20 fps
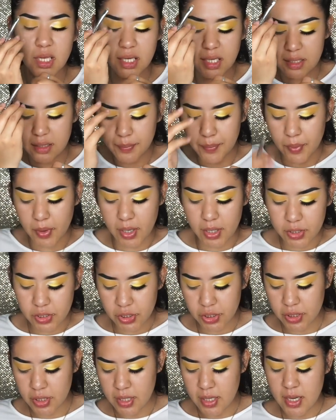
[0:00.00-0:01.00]
and the
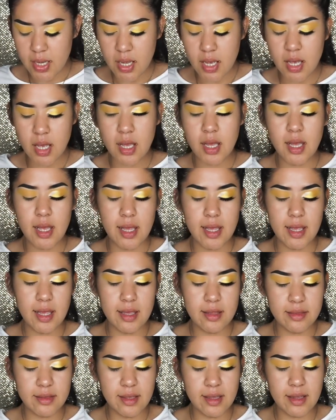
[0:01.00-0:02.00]
brush,
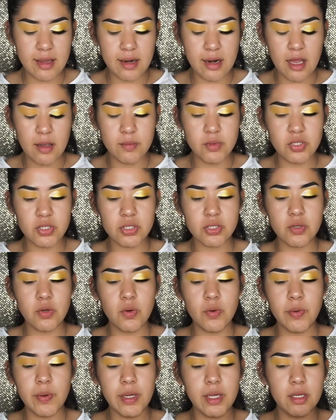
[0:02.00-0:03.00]
and then I'm just
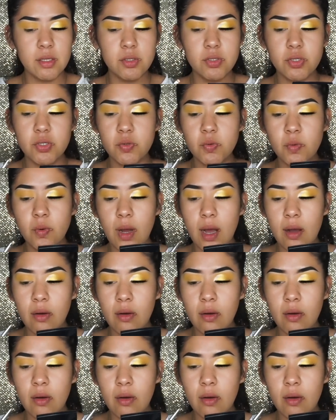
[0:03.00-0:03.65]
going to